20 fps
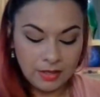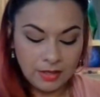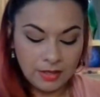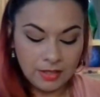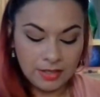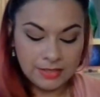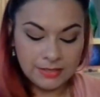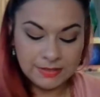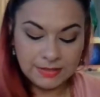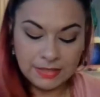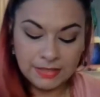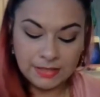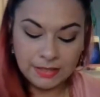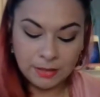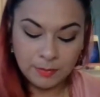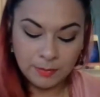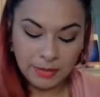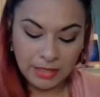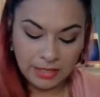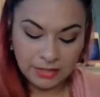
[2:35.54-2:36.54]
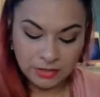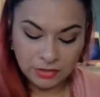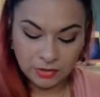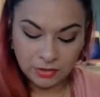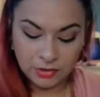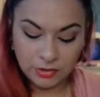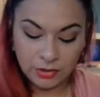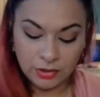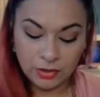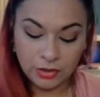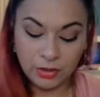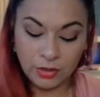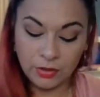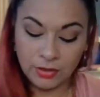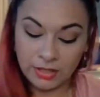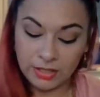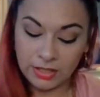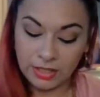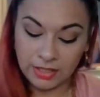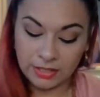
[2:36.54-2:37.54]
Ascended Master
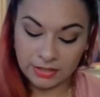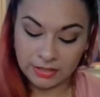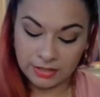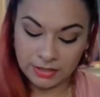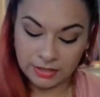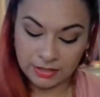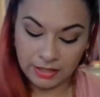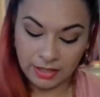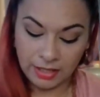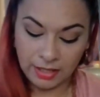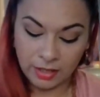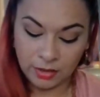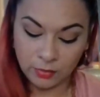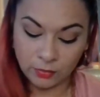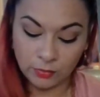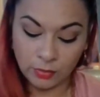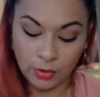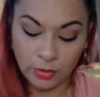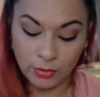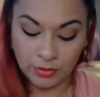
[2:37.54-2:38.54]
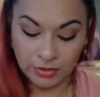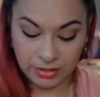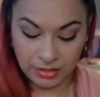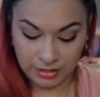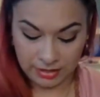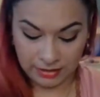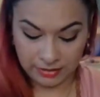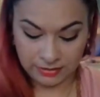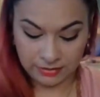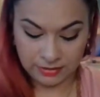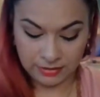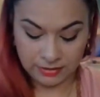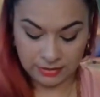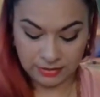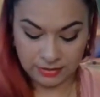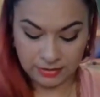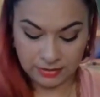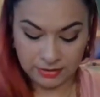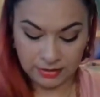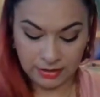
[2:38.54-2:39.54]
Yogananda and Rhodonite.
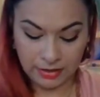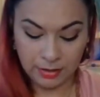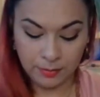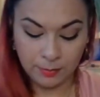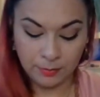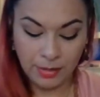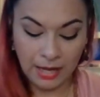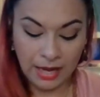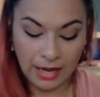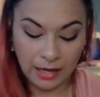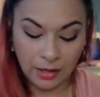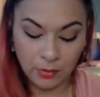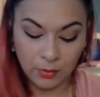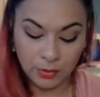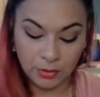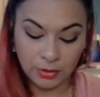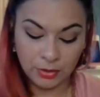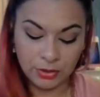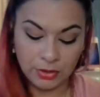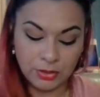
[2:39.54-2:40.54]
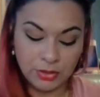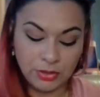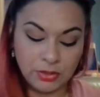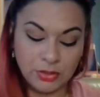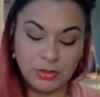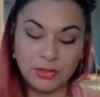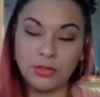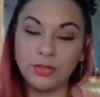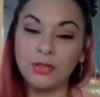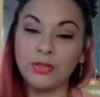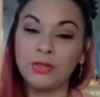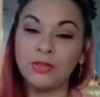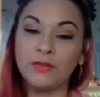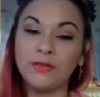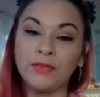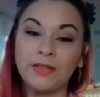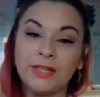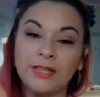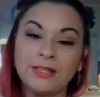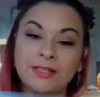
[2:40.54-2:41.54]
Empowered
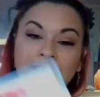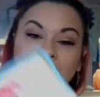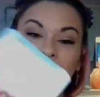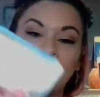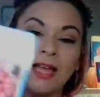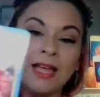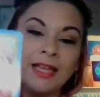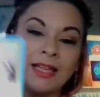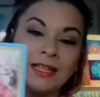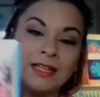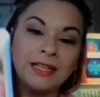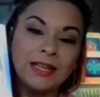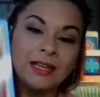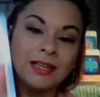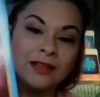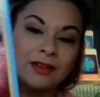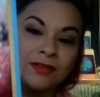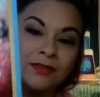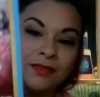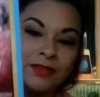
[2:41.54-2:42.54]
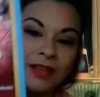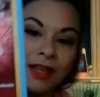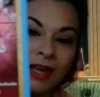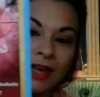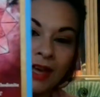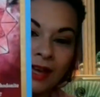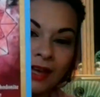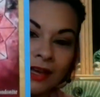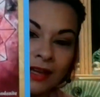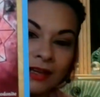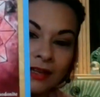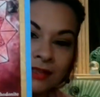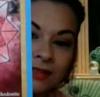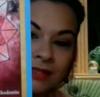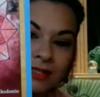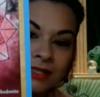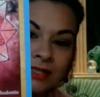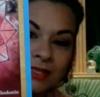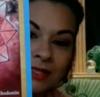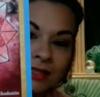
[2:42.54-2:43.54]
service. I love that.
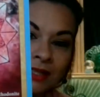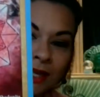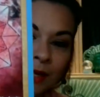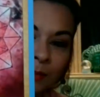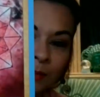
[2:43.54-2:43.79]
Isn't that